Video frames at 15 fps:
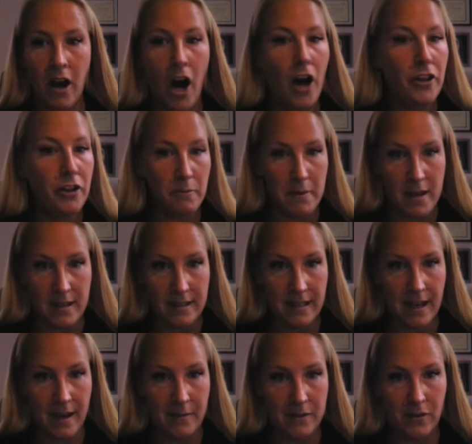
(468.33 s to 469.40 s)
other
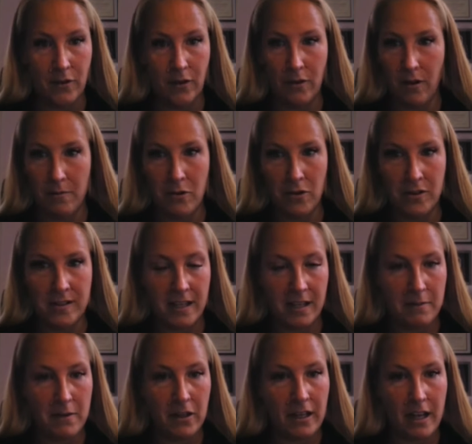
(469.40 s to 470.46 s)
PSAPs or emergency
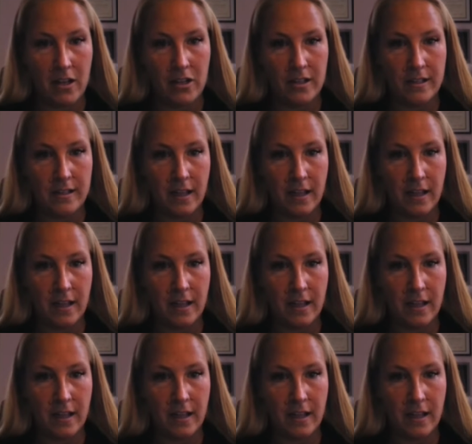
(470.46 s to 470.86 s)
communication